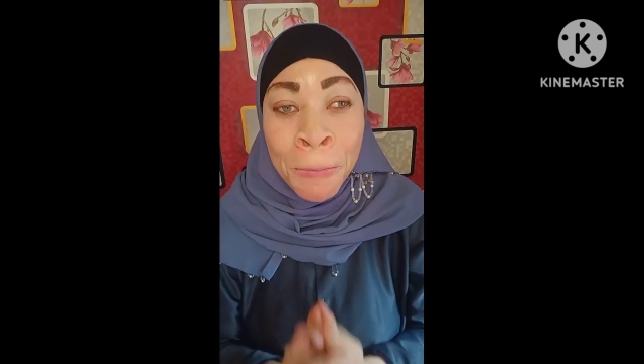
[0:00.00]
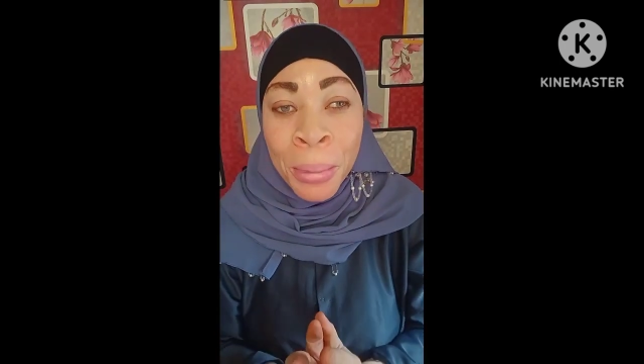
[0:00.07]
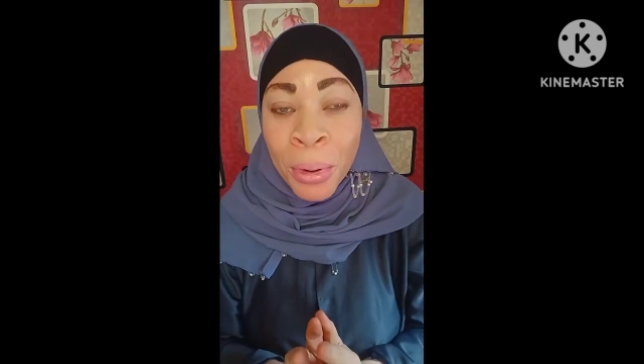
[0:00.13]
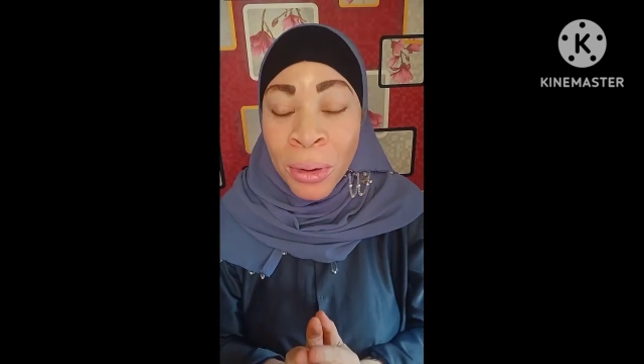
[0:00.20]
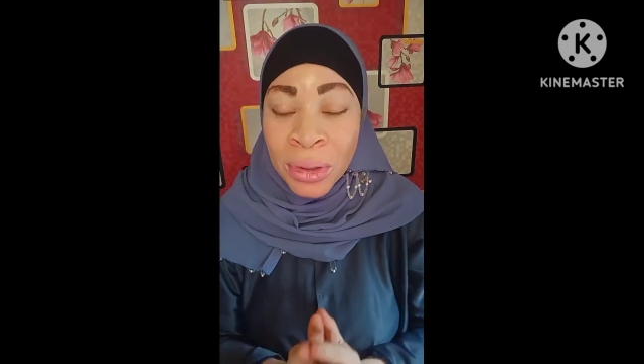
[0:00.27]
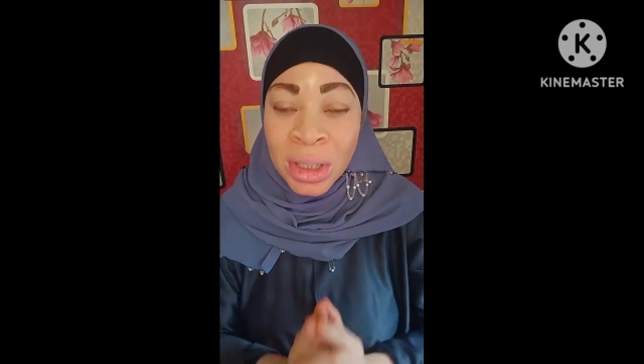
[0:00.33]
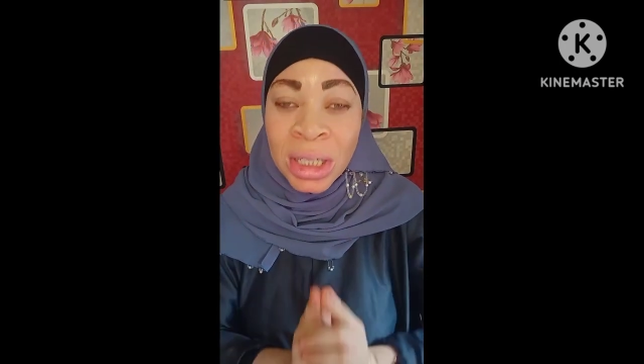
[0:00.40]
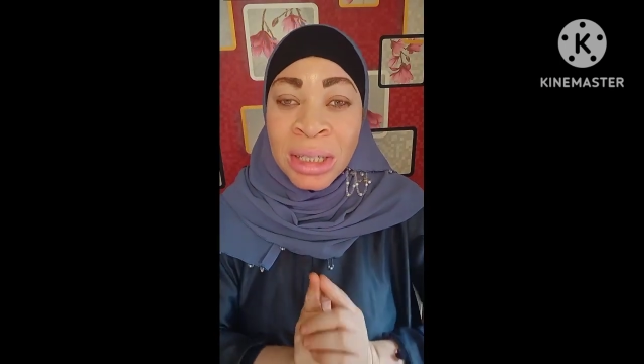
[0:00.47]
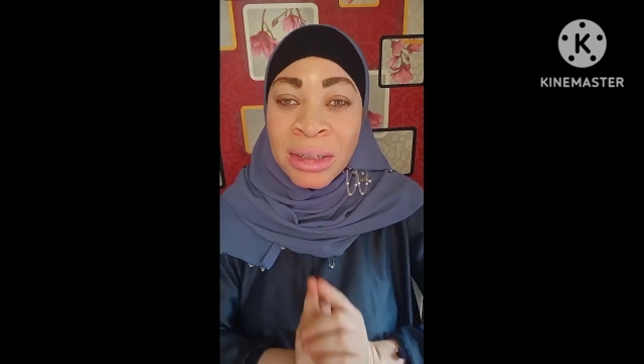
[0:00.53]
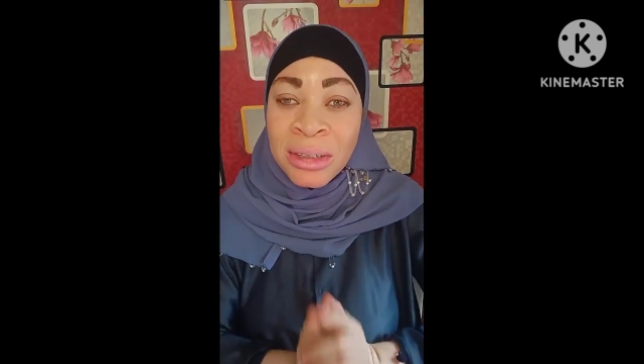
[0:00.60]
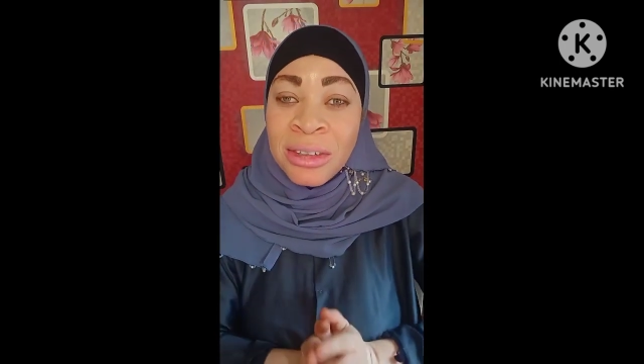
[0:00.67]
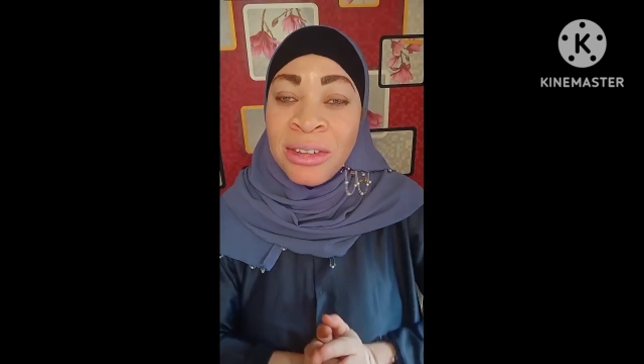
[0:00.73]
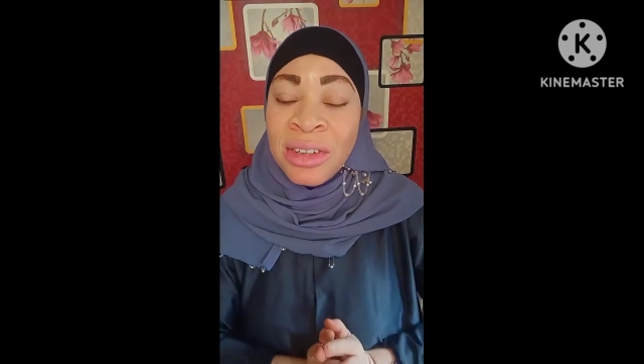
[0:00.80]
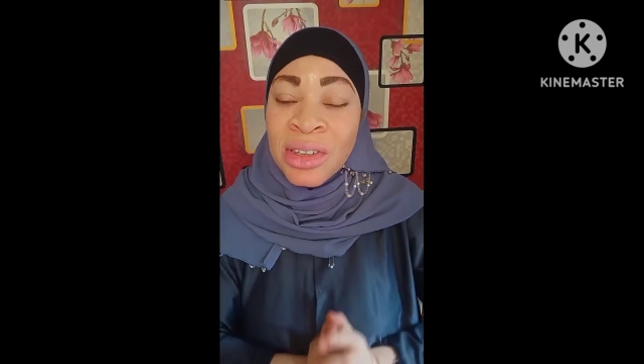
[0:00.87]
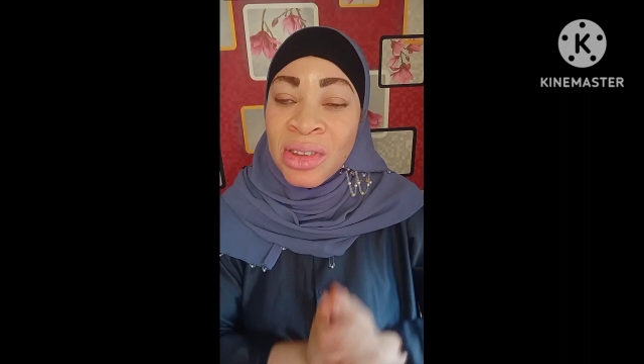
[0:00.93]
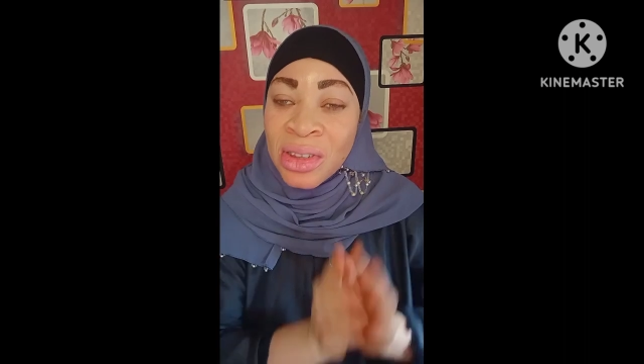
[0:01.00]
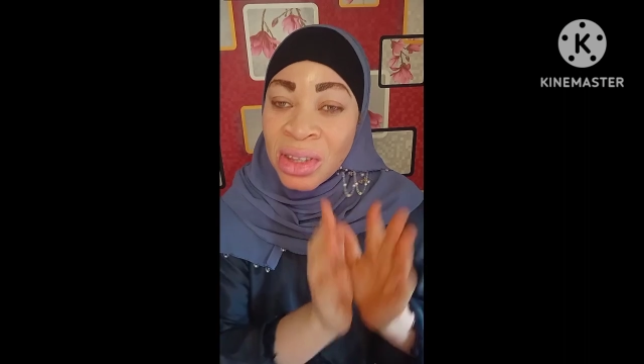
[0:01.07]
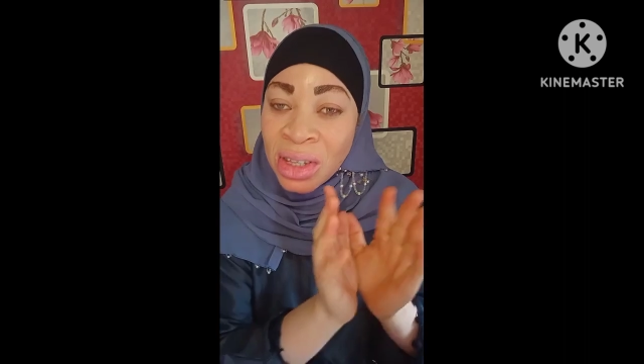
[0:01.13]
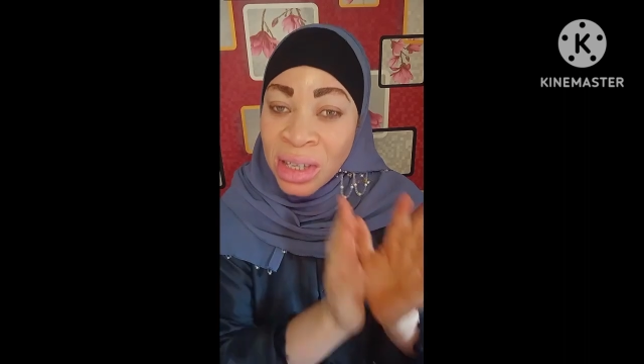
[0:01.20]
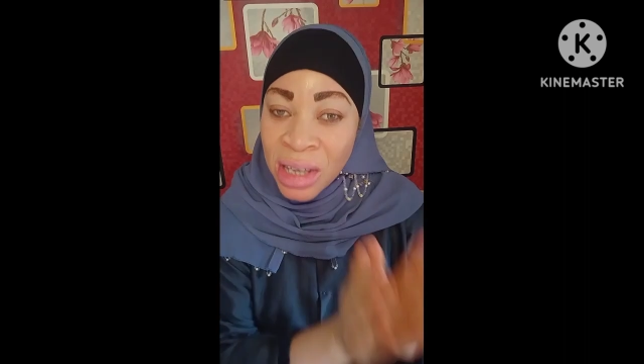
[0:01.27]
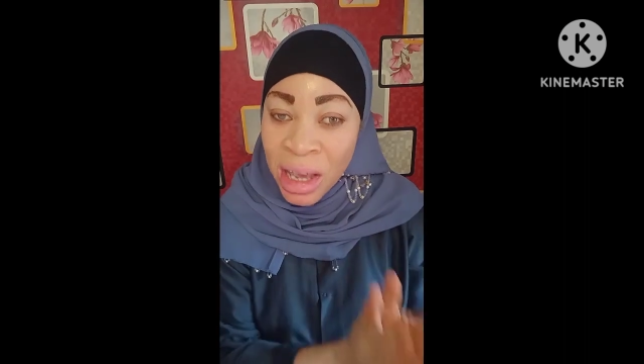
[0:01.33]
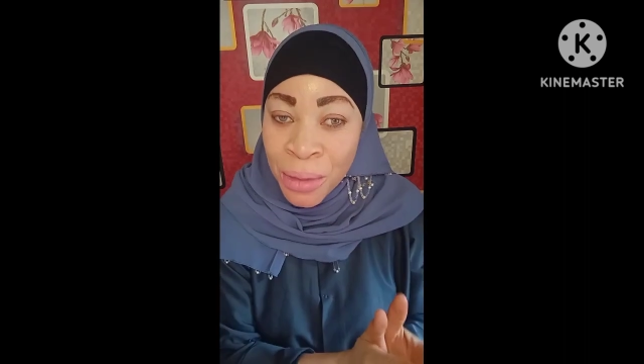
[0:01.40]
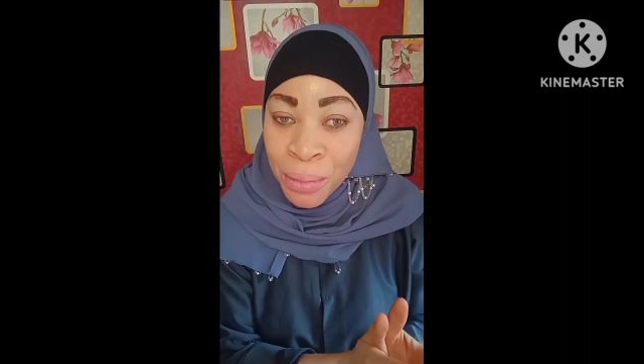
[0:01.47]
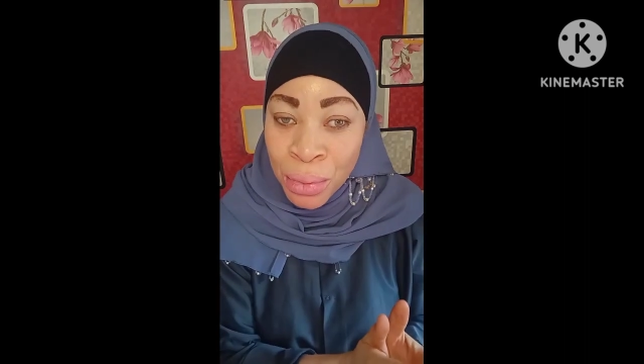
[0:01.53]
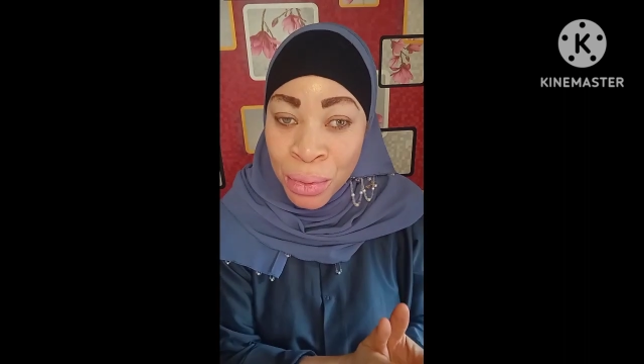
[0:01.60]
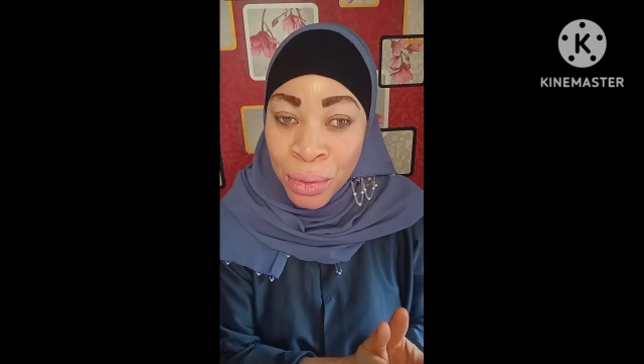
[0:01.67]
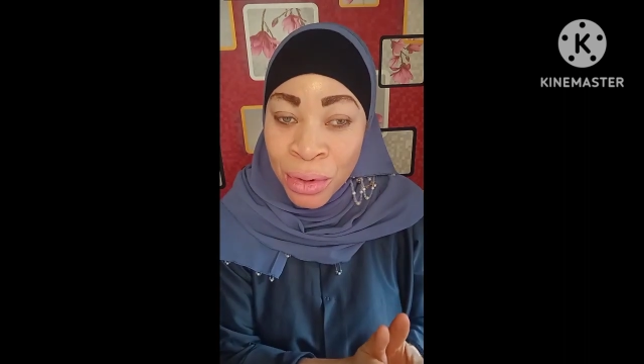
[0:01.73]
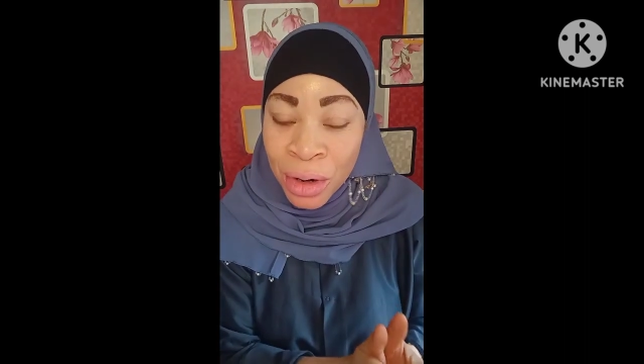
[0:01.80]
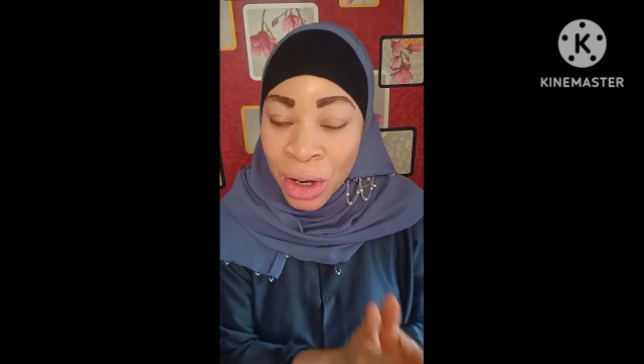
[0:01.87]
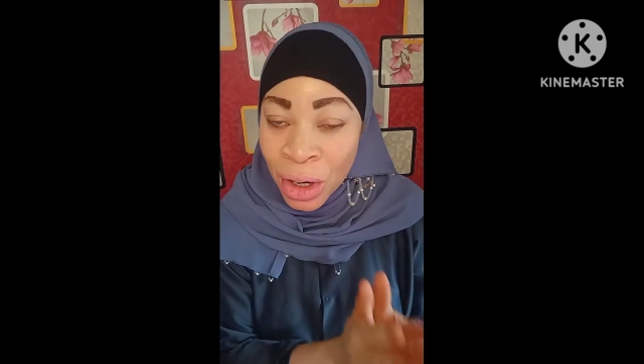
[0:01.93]
but it is the
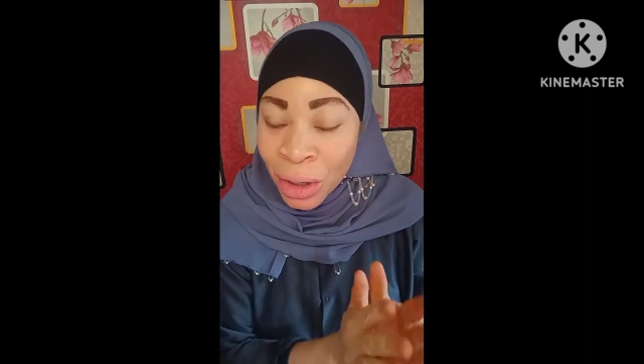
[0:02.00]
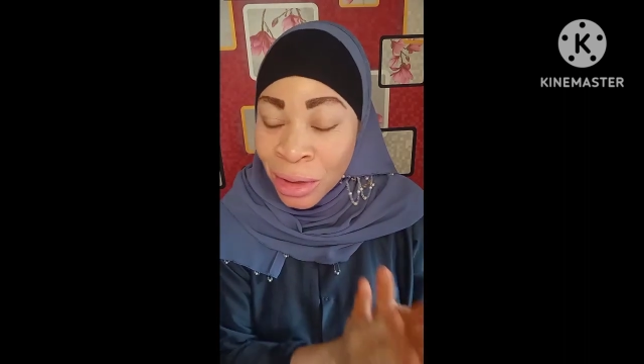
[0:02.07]
stable